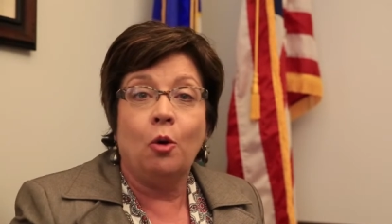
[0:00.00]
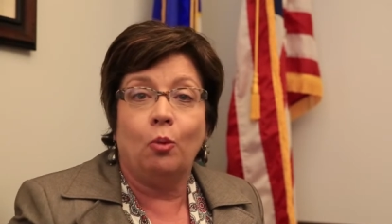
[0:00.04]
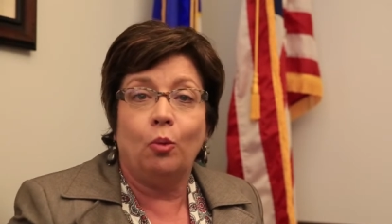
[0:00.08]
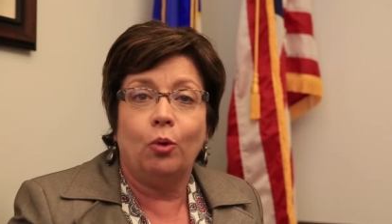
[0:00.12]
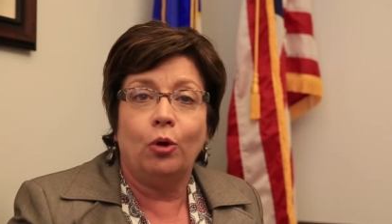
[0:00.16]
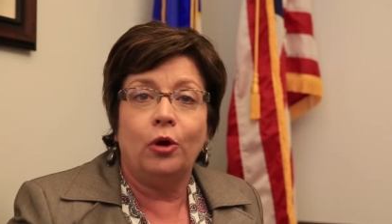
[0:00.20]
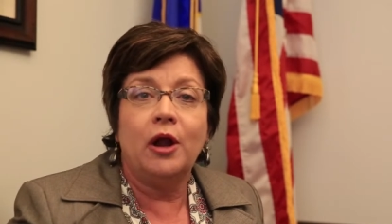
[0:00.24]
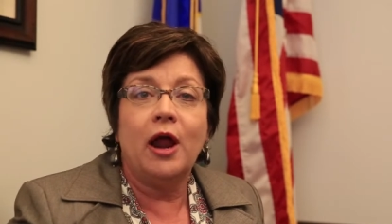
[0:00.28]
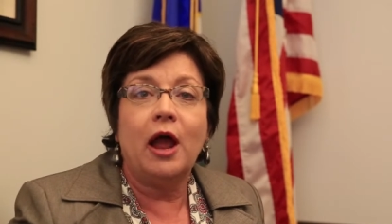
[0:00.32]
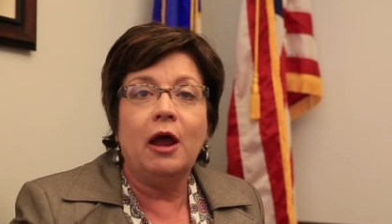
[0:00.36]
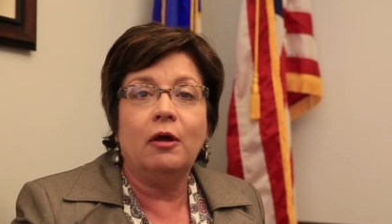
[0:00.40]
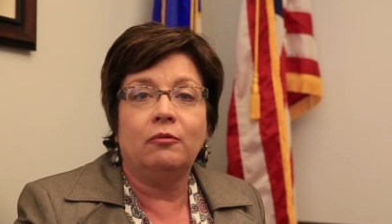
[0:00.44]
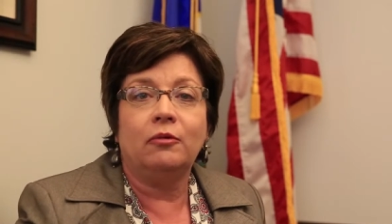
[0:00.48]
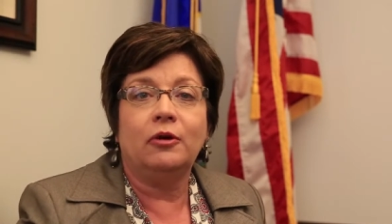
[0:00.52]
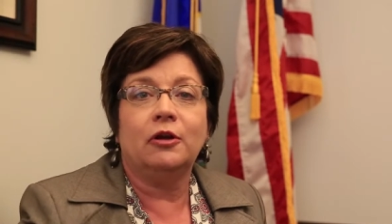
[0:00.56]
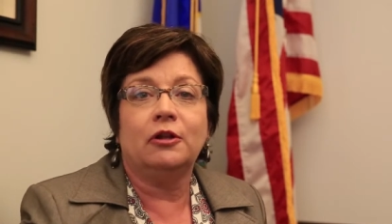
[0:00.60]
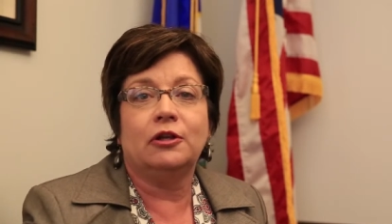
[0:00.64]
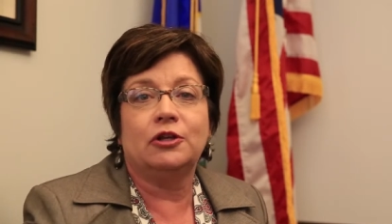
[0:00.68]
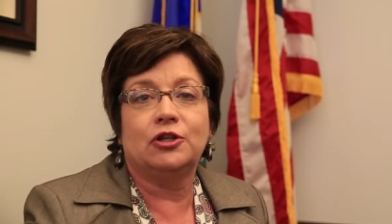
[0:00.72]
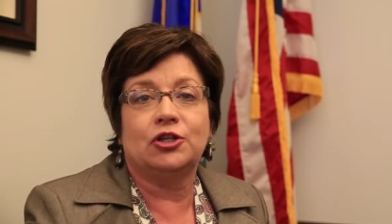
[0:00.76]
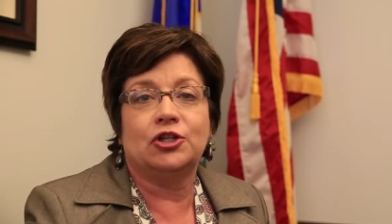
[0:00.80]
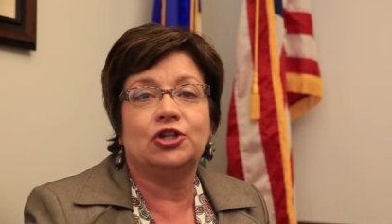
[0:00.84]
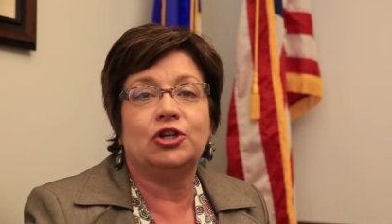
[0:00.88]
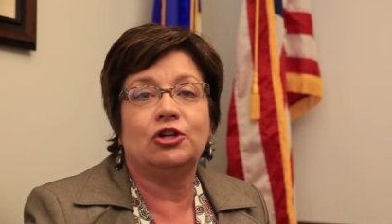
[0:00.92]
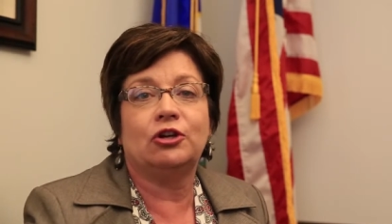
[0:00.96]
We're not
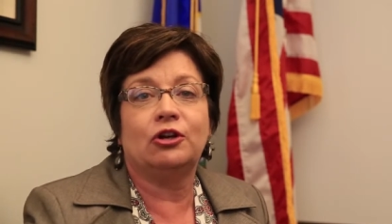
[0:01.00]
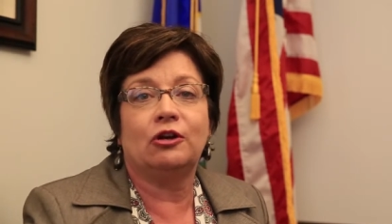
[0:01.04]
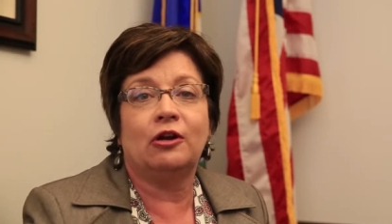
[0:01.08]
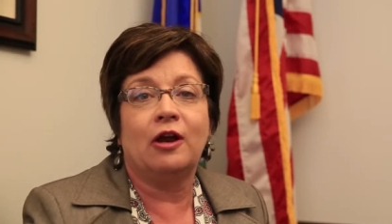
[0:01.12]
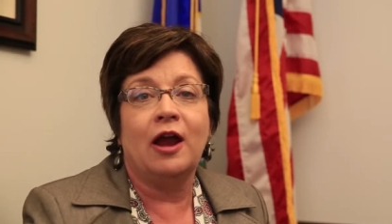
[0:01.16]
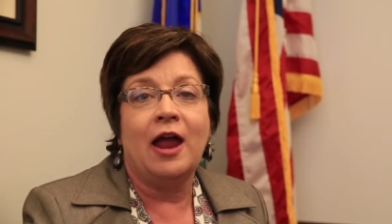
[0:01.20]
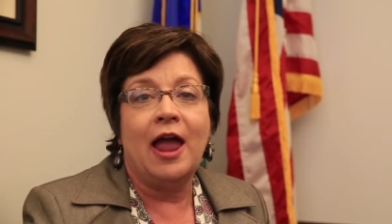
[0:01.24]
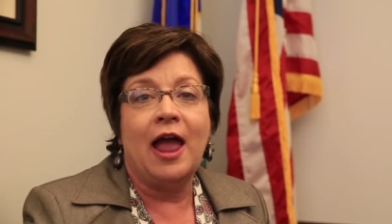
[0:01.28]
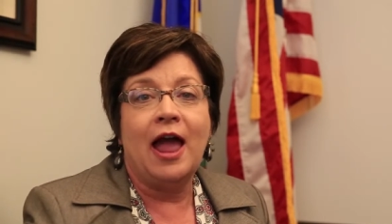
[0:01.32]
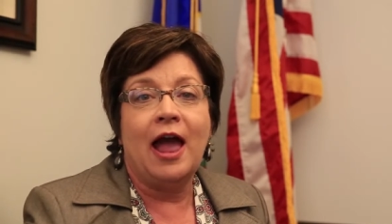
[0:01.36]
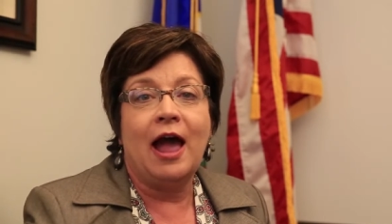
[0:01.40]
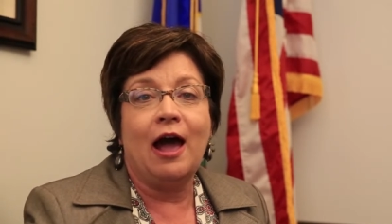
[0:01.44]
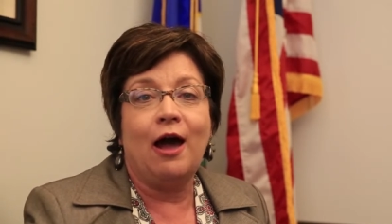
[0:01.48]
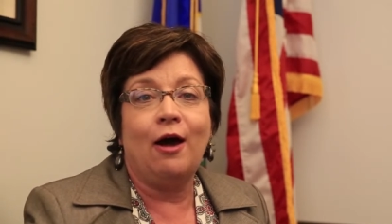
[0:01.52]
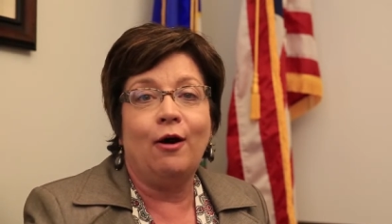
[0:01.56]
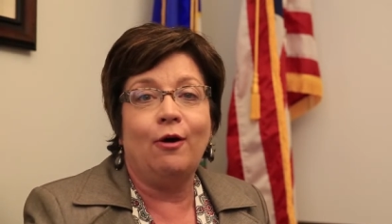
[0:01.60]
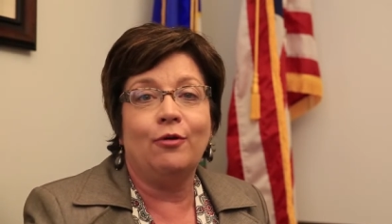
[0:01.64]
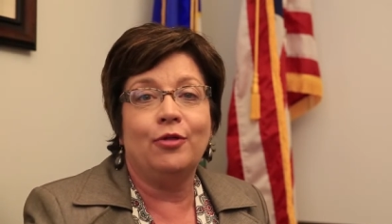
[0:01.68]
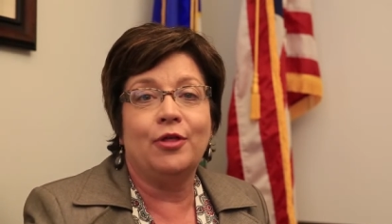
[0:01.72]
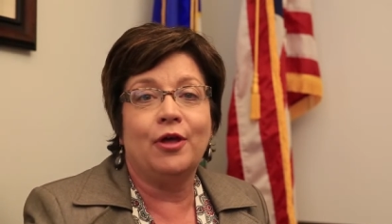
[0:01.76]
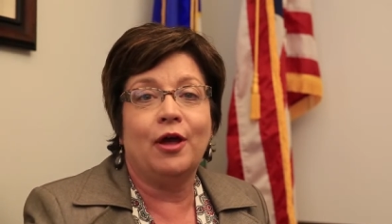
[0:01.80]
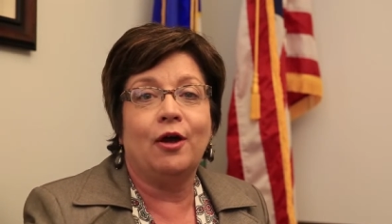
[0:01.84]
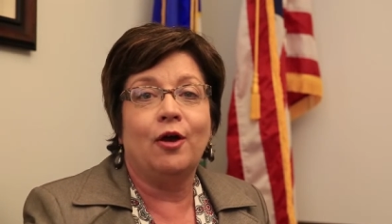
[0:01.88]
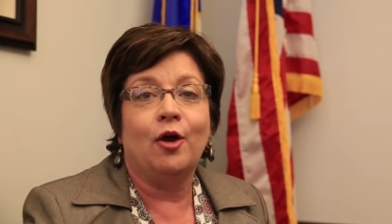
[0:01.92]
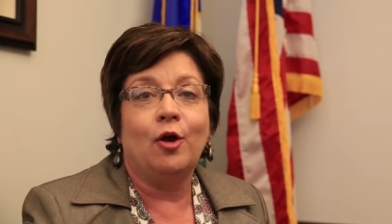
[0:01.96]
really sure
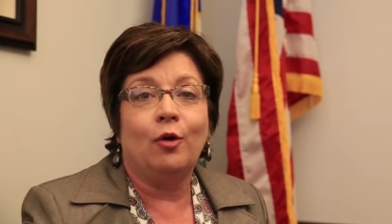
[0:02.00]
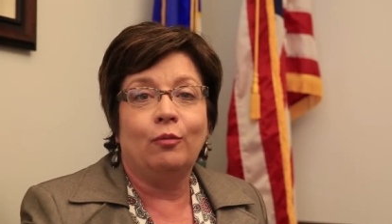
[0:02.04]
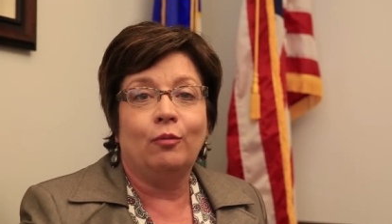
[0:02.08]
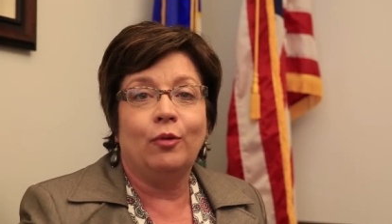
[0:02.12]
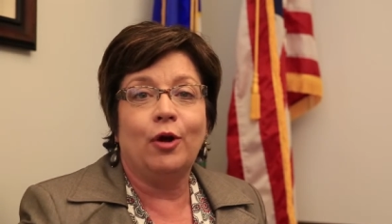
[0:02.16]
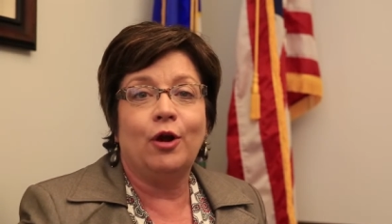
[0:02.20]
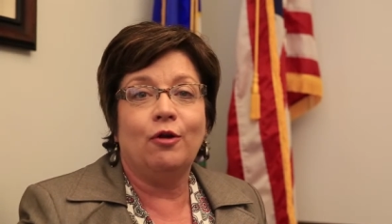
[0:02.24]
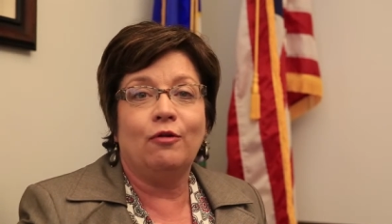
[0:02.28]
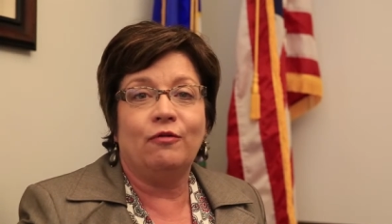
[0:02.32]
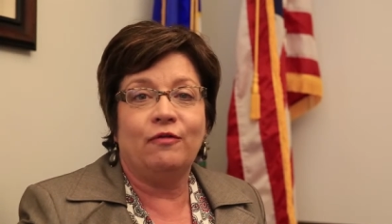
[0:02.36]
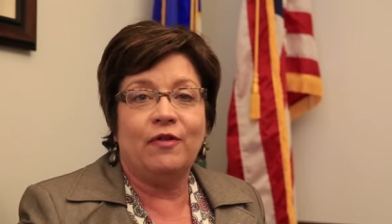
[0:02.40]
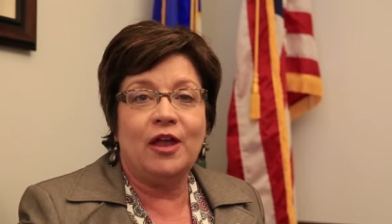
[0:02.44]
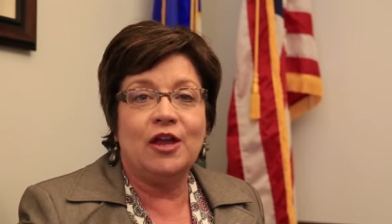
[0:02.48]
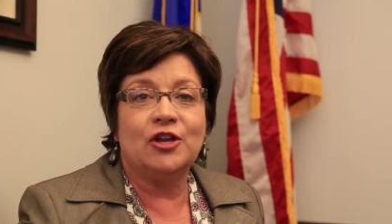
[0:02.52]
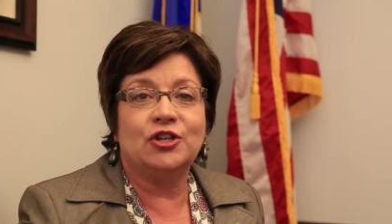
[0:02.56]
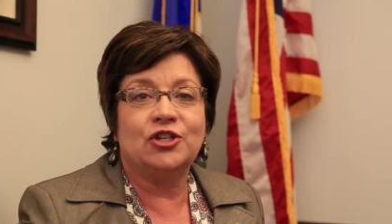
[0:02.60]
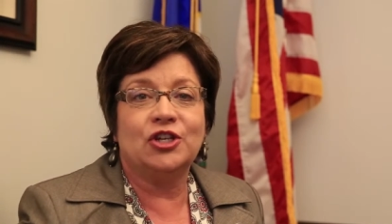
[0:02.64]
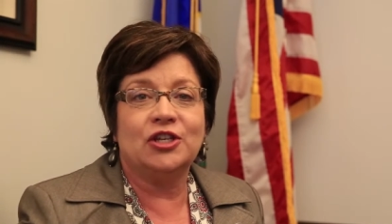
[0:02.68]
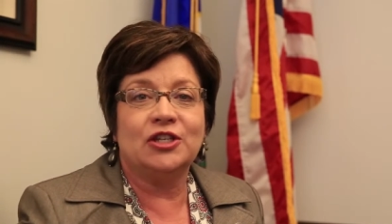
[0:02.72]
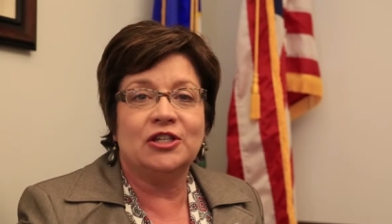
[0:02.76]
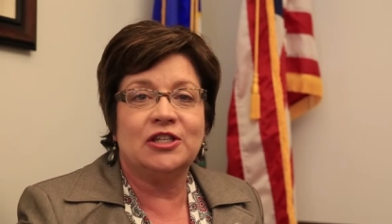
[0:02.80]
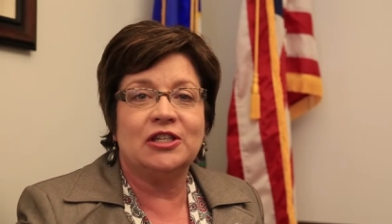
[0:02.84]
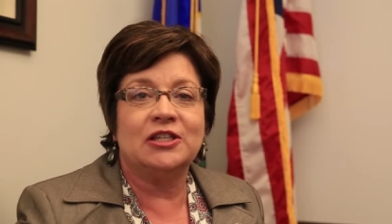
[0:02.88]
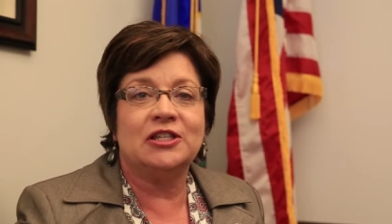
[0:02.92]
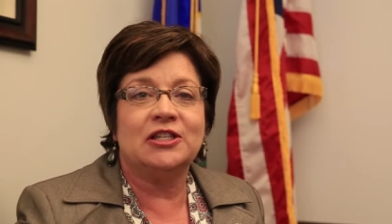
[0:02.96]
how the
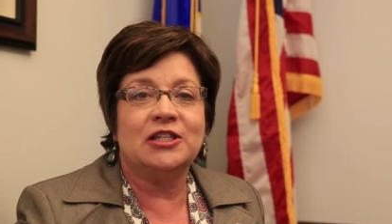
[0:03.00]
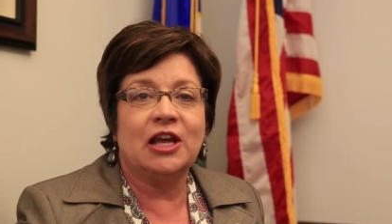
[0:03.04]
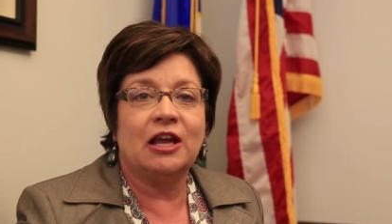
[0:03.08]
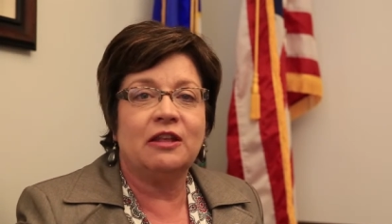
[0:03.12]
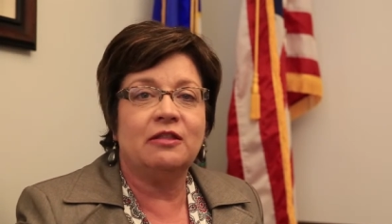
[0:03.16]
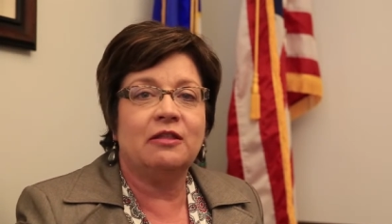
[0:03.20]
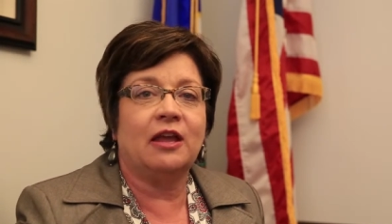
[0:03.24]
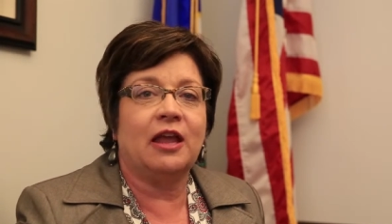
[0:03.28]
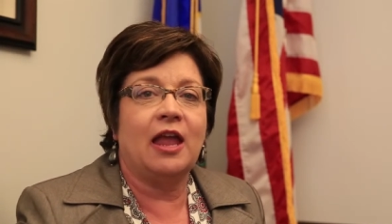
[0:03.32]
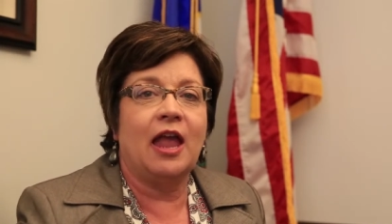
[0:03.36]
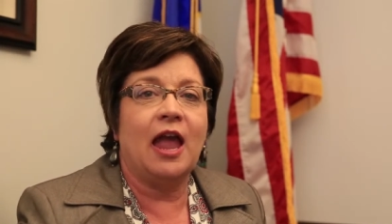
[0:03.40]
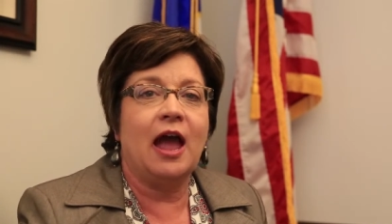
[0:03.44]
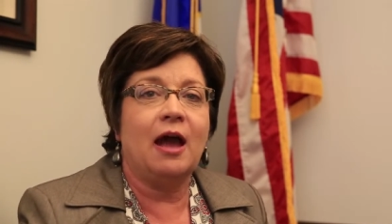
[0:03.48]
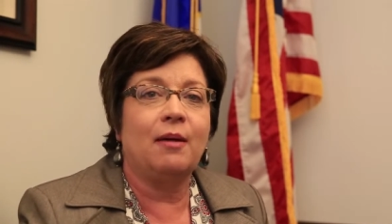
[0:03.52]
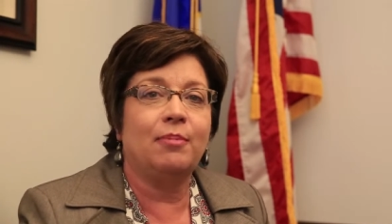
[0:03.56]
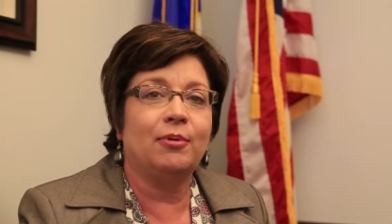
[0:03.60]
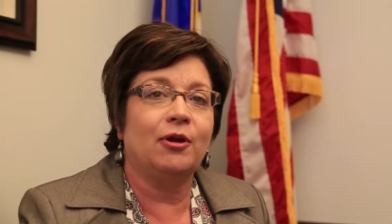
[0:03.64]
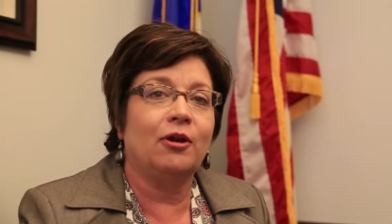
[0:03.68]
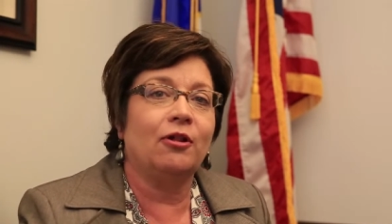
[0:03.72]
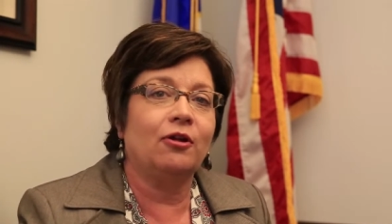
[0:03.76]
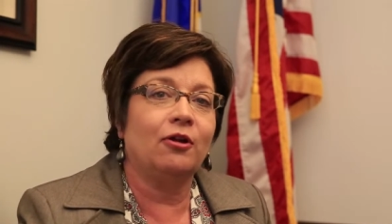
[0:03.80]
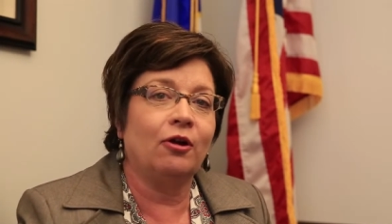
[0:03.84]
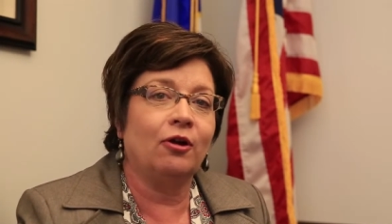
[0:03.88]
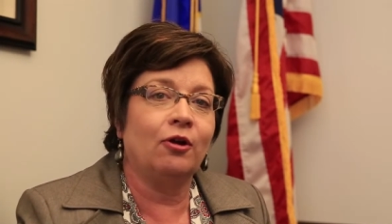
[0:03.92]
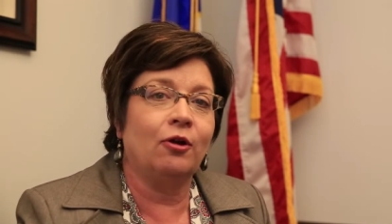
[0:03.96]
renovations inside the
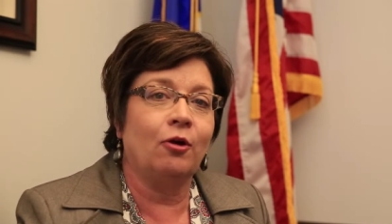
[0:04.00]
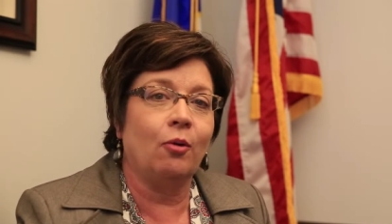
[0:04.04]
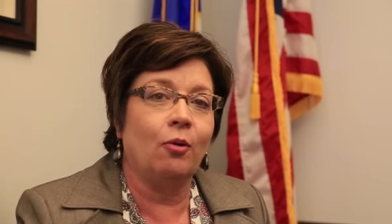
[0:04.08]
Capitol are